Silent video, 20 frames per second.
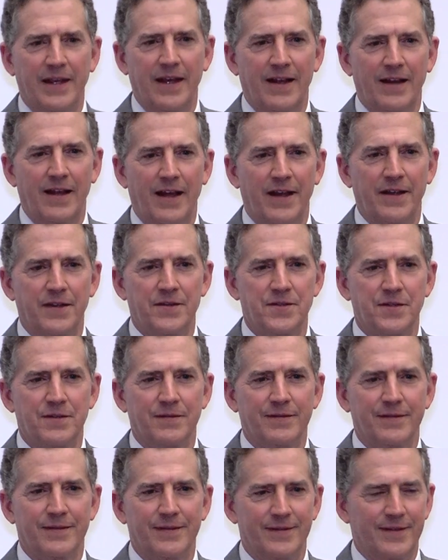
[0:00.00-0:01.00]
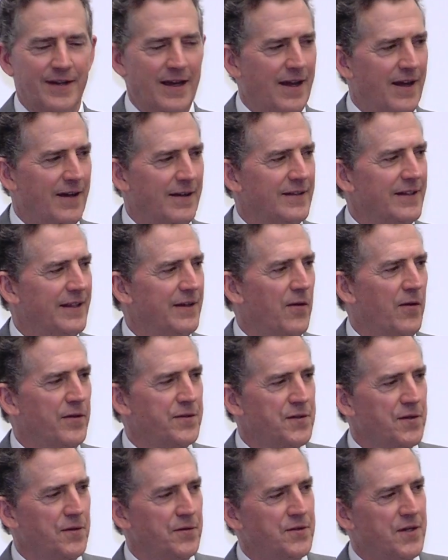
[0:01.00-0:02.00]
allies. Niall, and
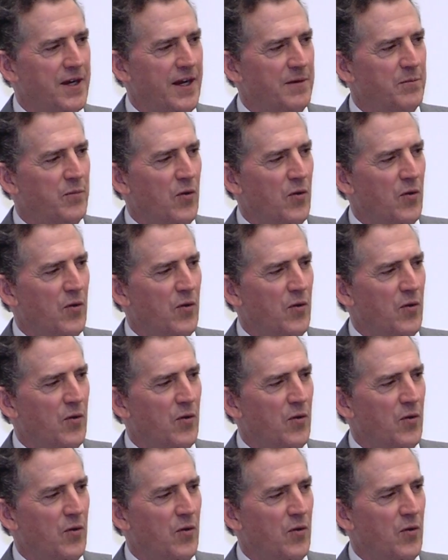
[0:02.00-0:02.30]
also Ted